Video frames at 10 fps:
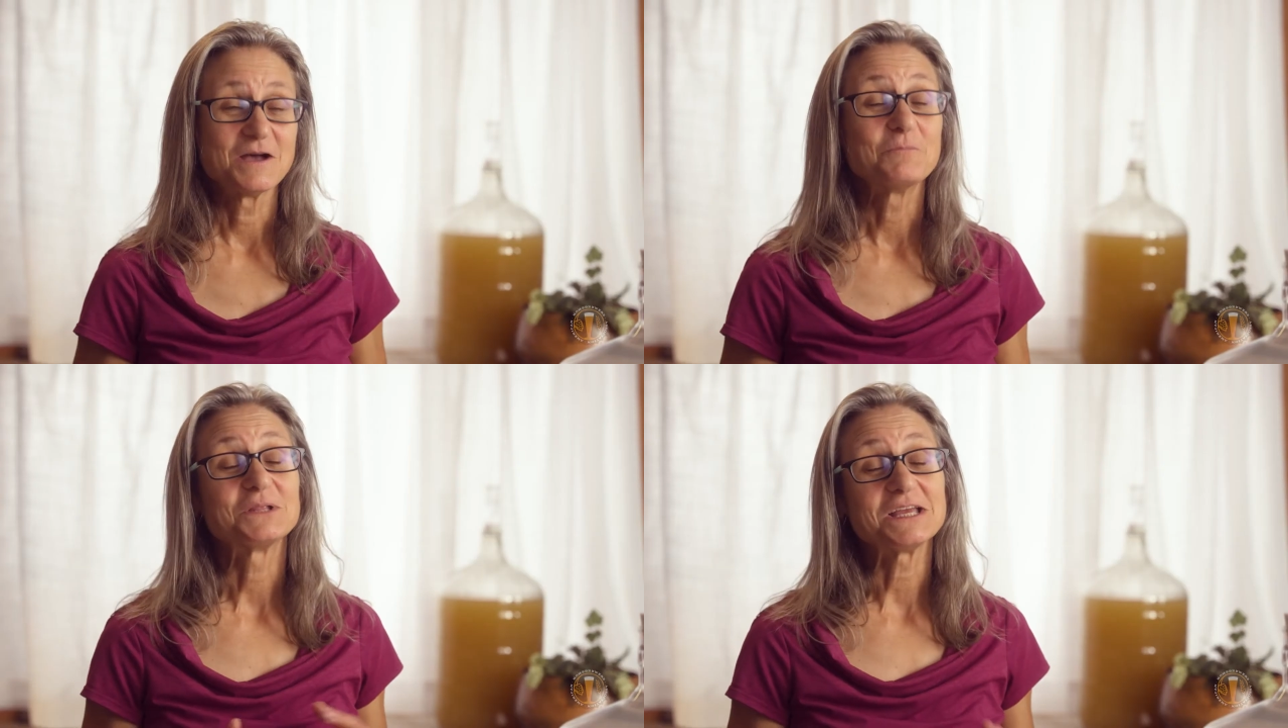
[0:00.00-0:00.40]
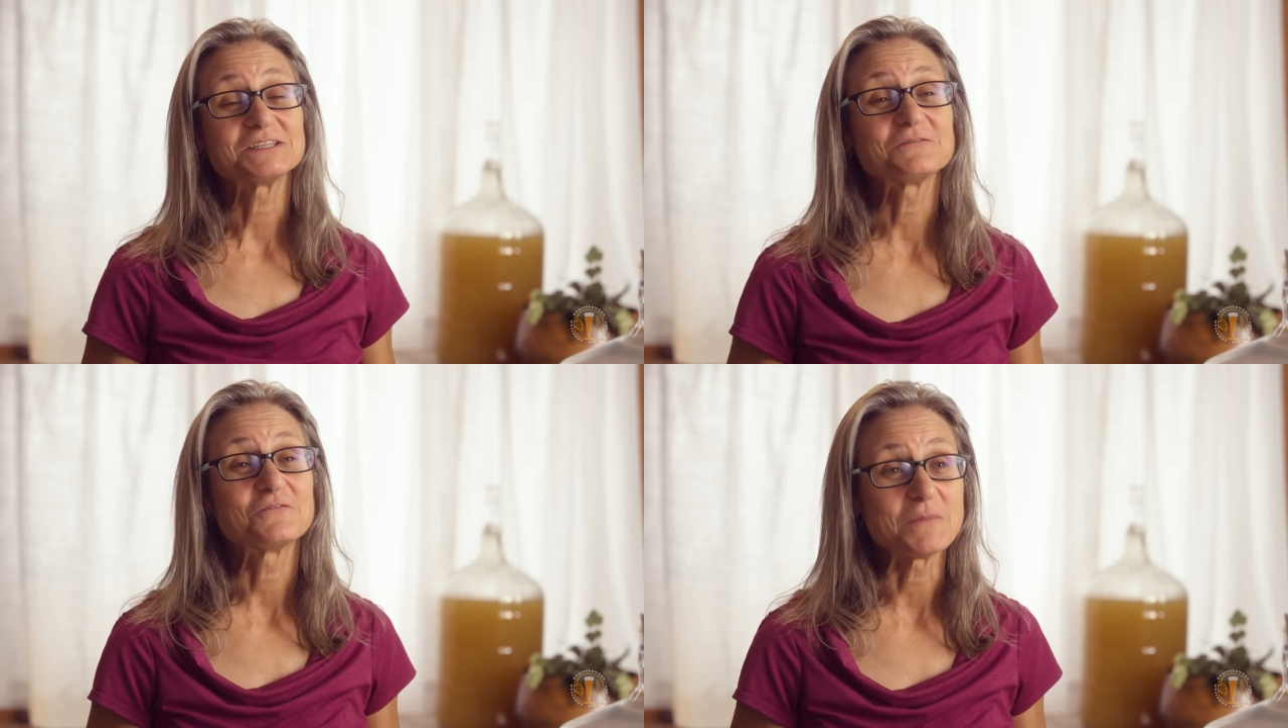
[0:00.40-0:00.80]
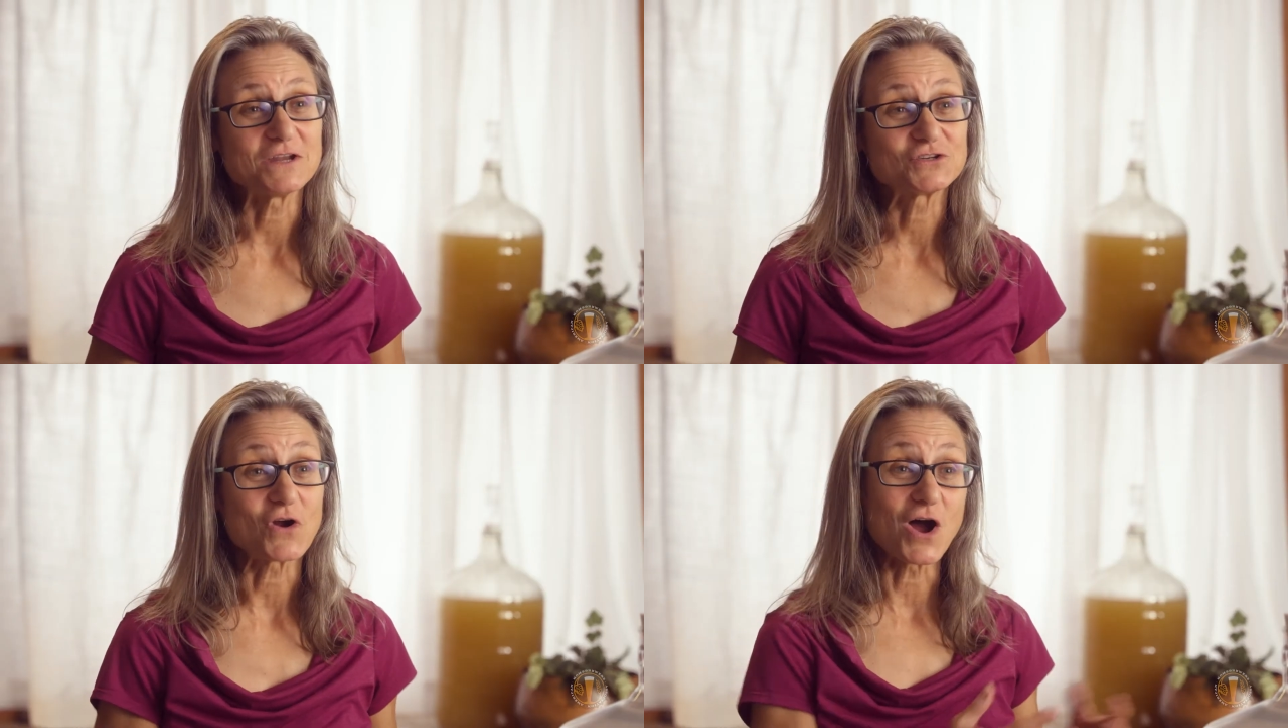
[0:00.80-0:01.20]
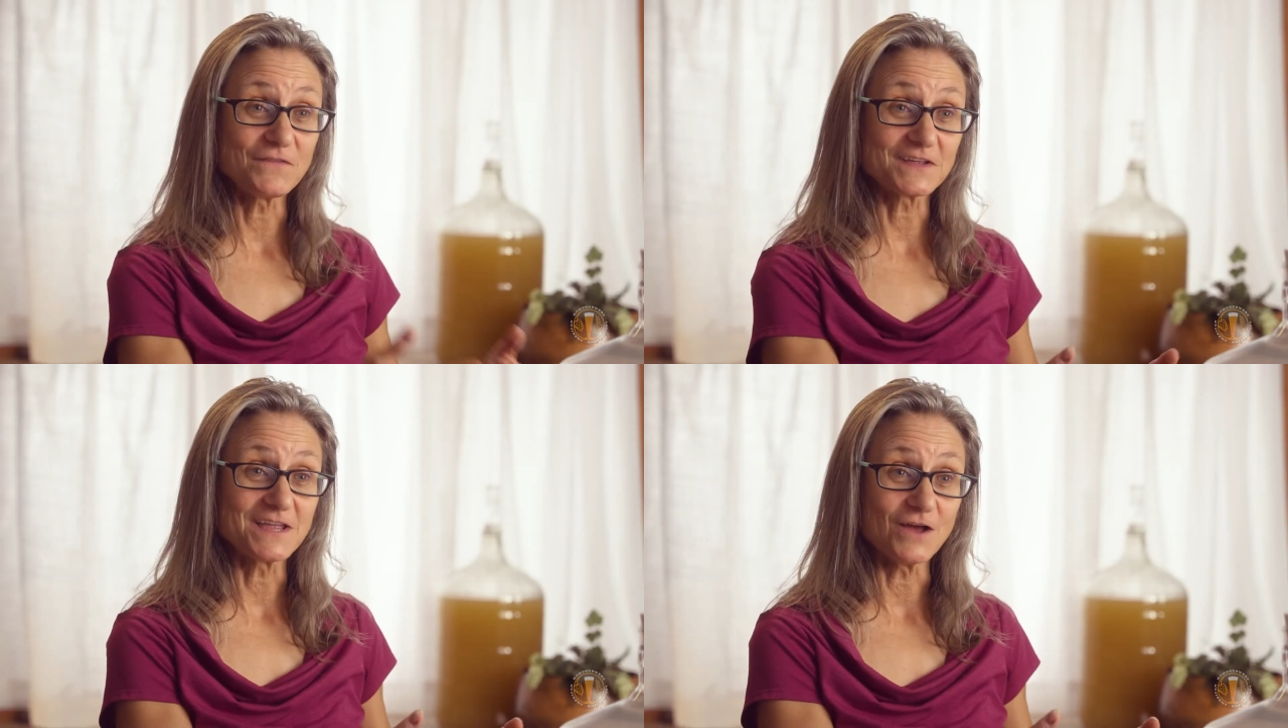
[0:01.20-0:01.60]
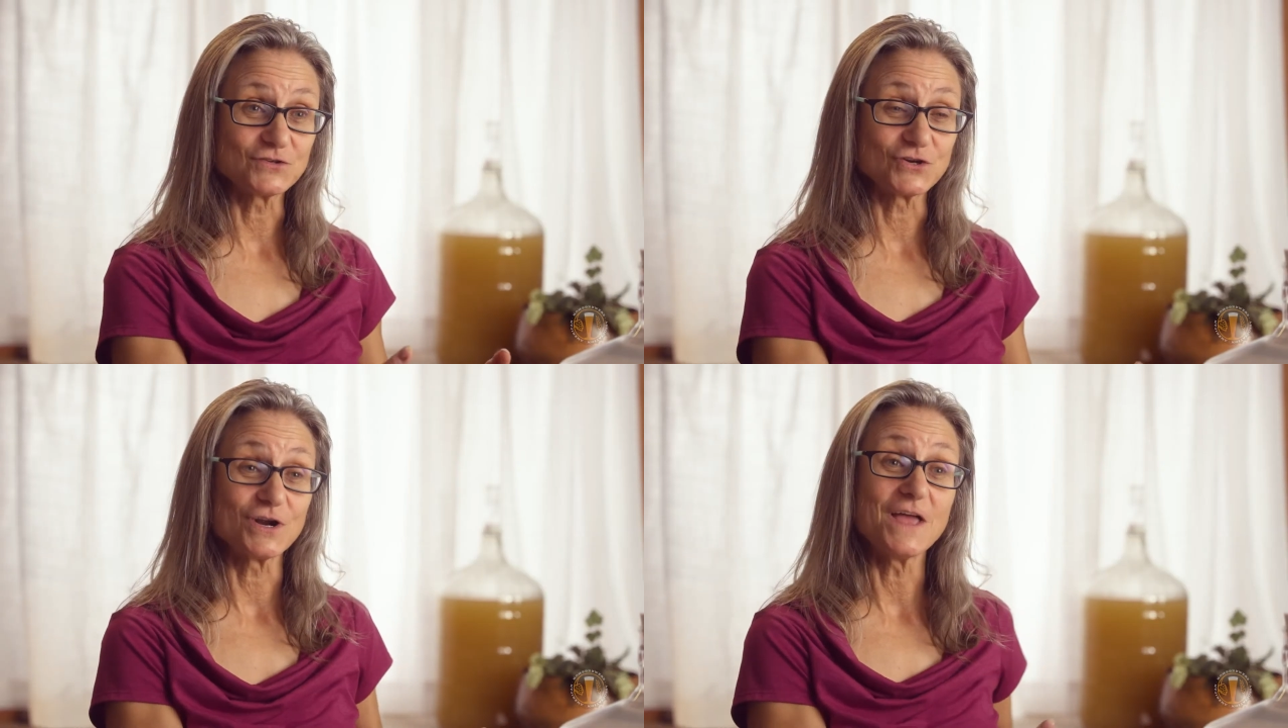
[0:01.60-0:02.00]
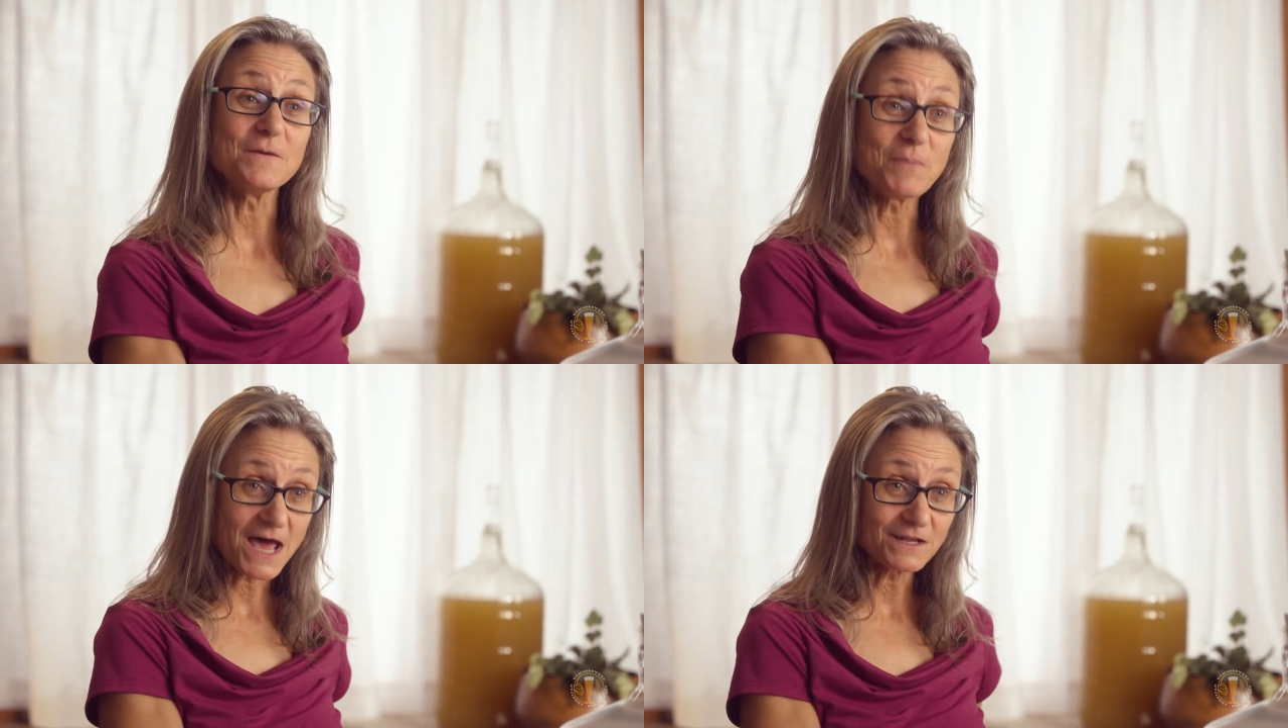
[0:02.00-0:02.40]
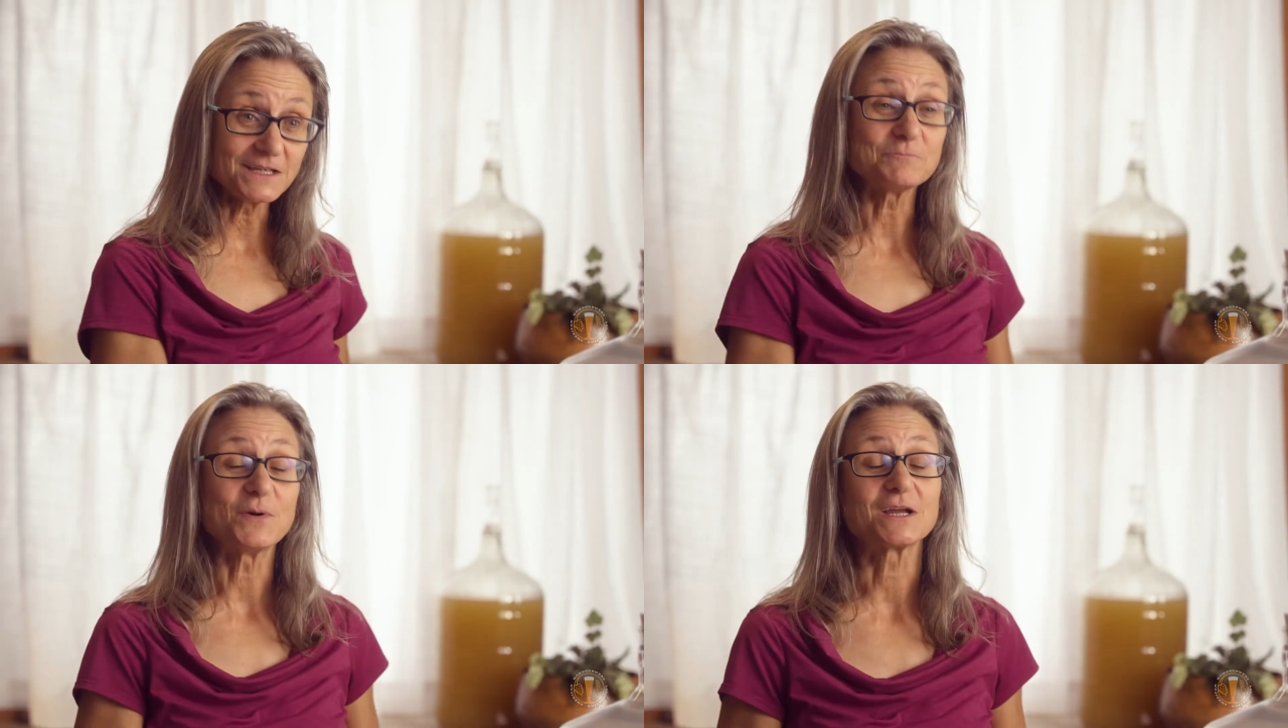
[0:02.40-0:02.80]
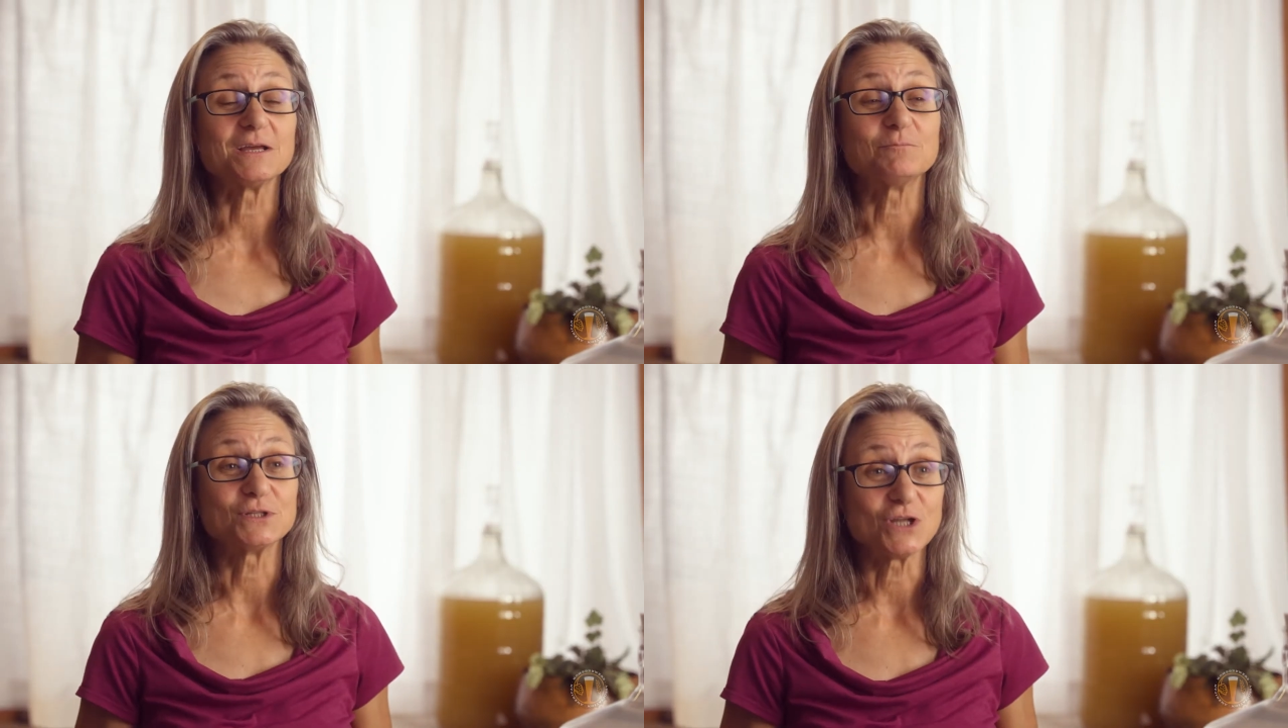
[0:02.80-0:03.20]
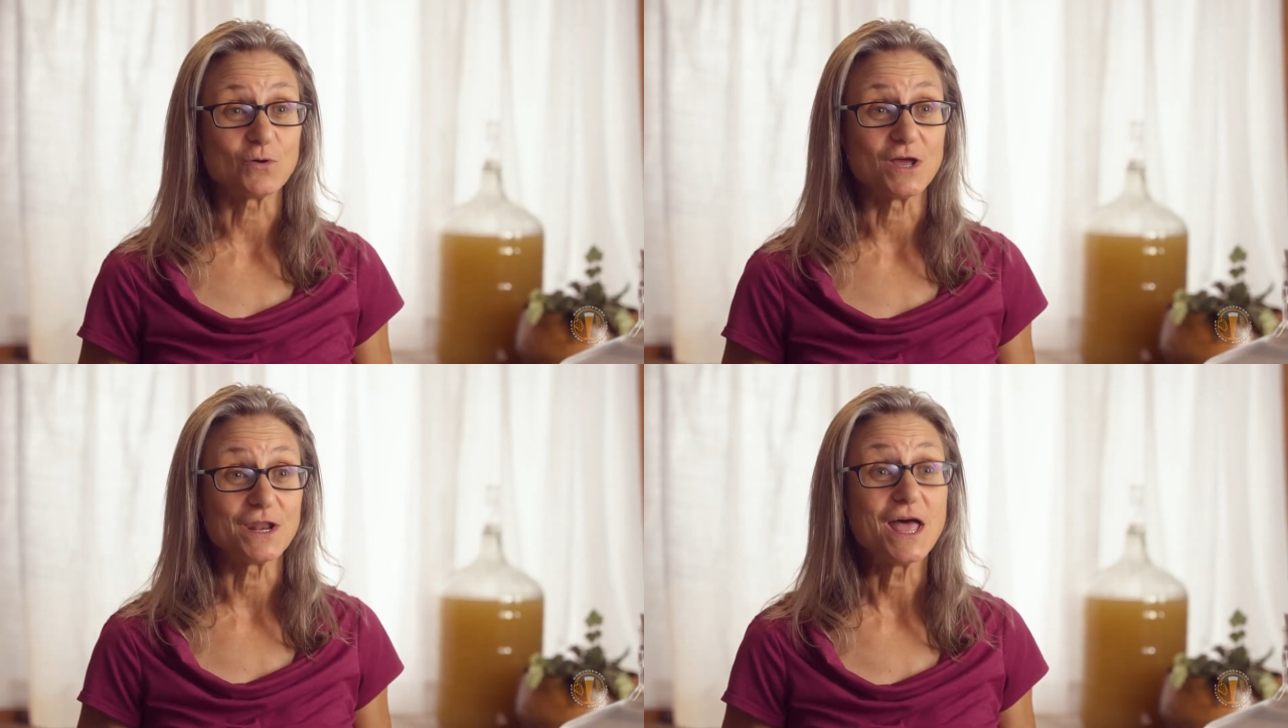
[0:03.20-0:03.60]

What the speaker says: Place the fermenter on the counter and the bottling bucket below it.